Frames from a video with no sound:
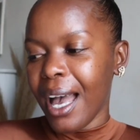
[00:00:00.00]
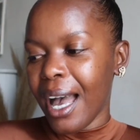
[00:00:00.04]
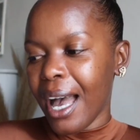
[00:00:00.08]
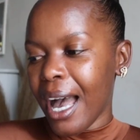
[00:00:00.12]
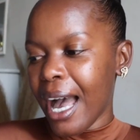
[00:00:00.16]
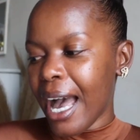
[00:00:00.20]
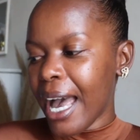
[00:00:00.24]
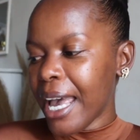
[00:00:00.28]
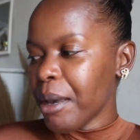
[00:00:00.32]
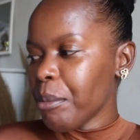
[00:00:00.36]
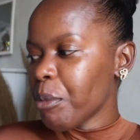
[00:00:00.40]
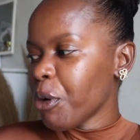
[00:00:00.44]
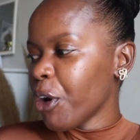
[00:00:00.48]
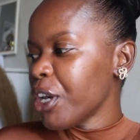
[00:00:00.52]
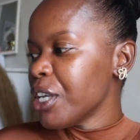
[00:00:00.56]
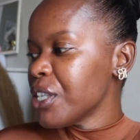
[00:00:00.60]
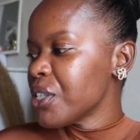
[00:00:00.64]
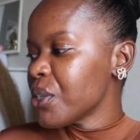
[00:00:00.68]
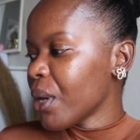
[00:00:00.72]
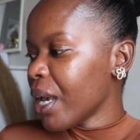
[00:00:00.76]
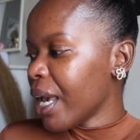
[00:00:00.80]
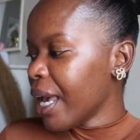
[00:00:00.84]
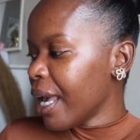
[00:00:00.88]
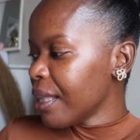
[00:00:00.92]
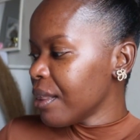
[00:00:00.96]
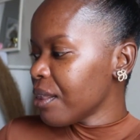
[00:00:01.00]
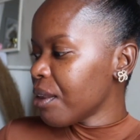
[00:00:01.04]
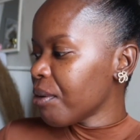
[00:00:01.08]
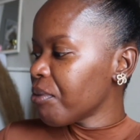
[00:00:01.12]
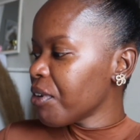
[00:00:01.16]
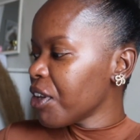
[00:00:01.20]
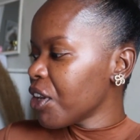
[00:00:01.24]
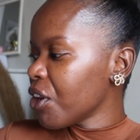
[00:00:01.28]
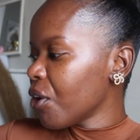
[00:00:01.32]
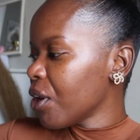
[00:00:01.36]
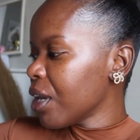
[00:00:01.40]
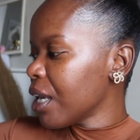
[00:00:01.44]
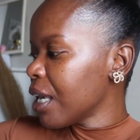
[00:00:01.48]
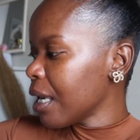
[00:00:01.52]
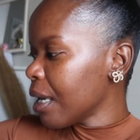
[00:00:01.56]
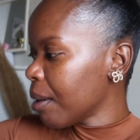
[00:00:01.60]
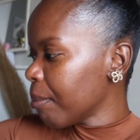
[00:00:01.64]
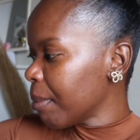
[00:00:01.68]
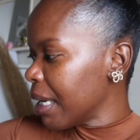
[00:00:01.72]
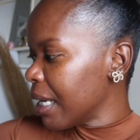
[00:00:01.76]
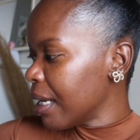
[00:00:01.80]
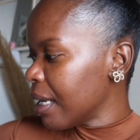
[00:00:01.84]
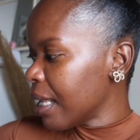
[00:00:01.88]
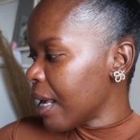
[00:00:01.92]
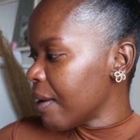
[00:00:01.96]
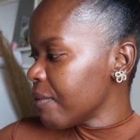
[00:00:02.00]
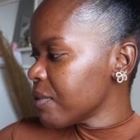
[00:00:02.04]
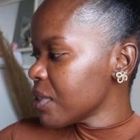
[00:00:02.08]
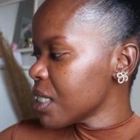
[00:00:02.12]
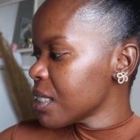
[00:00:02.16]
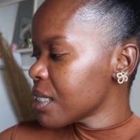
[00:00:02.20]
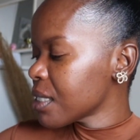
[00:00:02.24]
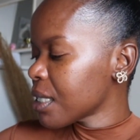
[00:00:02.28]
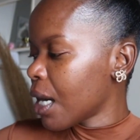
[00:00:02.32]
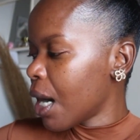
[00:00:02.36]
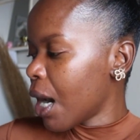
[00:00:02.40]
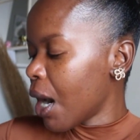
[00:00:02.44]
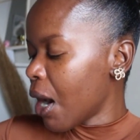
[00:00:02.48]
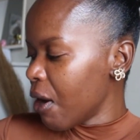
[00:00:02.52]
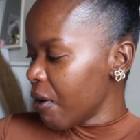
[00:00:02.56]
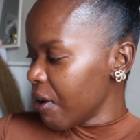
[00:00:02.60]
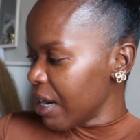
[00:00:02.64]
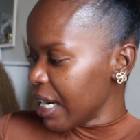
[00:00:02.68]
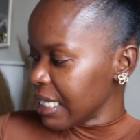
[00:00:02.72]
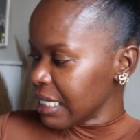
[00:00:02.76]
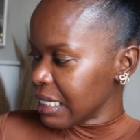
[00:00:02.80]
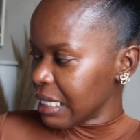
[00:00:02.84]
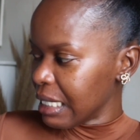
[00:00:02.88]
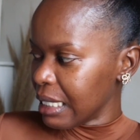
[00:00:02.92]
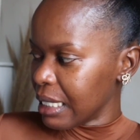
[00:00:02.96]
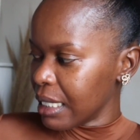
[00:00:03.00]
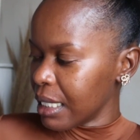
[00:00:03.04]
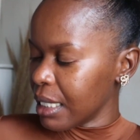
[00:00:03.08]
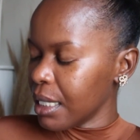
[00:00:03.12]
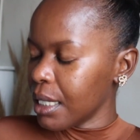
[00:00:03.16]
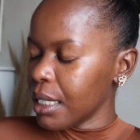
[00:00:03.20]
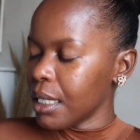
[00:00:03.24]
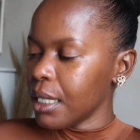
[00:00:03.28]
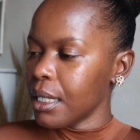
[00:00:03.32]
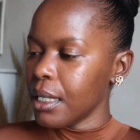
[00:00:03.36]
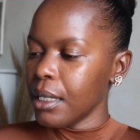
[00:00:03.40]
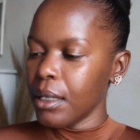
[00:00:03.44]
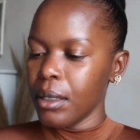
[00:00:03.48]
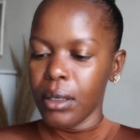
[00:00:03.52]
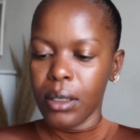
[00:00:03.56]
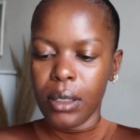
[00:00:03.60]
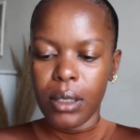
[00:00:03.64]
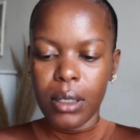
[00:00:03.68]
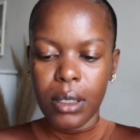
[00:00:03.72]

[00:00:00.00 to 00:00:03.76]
I'm going to end the video here, my love. It's currently